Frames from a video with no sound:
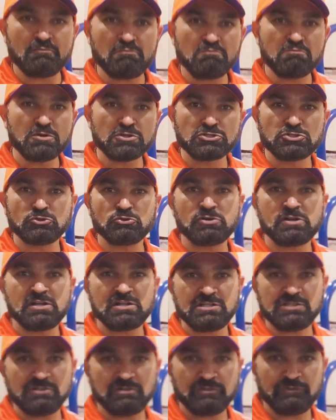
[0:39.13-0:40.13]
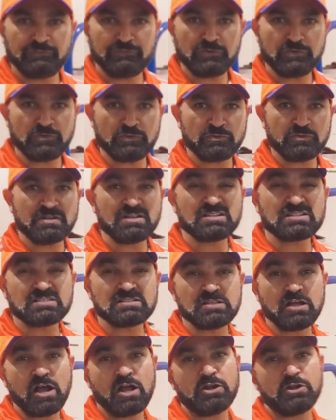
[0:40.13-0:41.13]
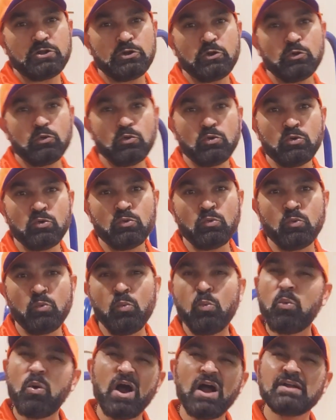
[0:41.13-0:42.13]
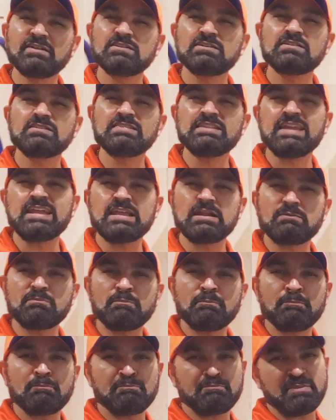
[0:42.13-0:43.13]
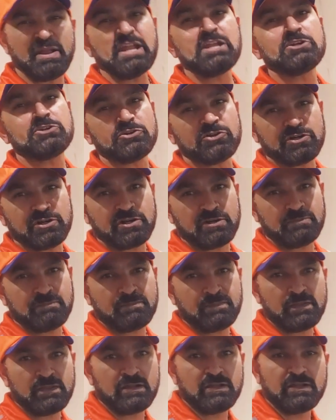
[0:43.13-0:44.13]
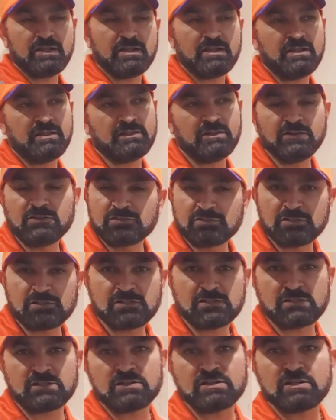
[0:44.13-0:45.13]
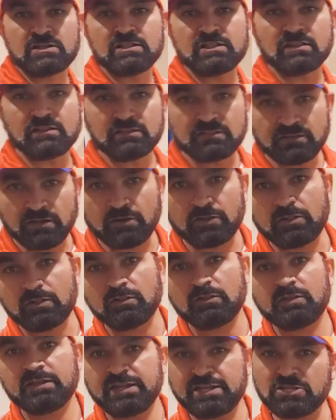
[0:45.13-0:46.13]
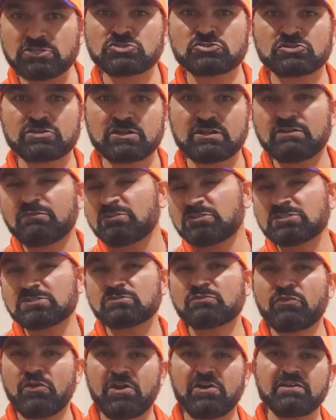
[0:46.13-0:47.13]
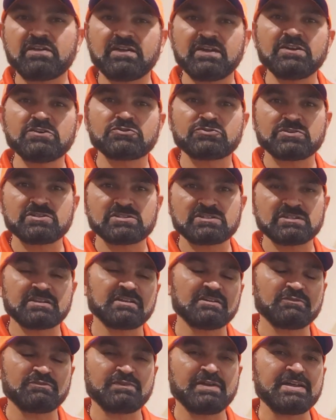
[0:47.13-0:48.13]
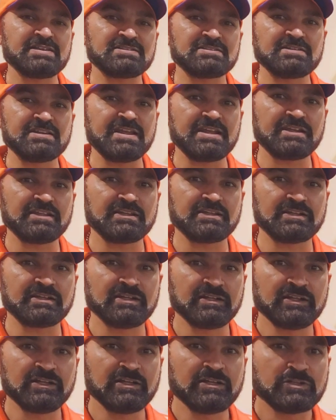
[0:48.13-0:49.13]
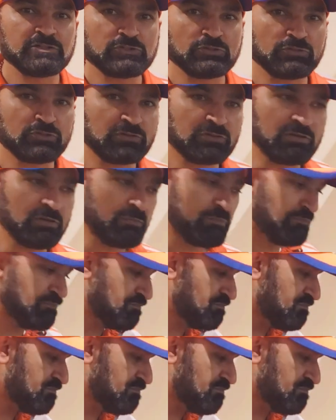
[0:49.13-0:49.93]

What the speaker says: majority of you does not know why the name Payntr. There is a little history in which is very interesting and fascinating. So the